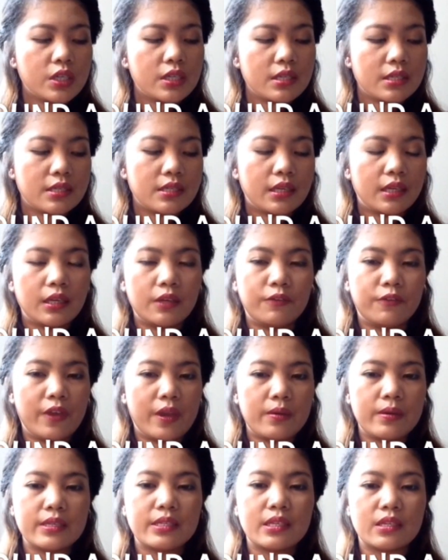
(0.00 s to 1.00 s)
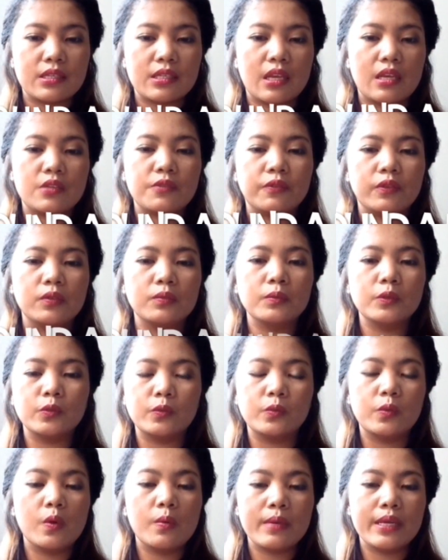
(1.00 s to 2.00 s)
She's a very successful
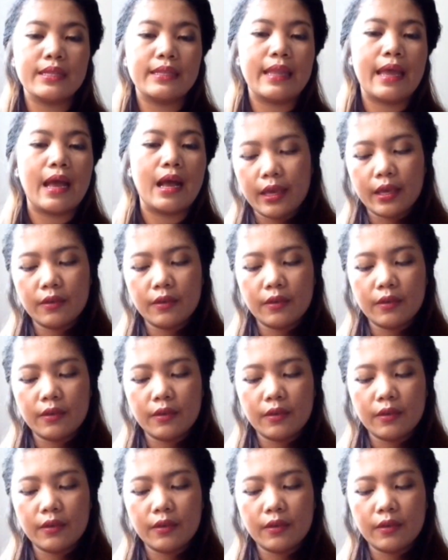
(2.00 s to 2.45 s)
woman now.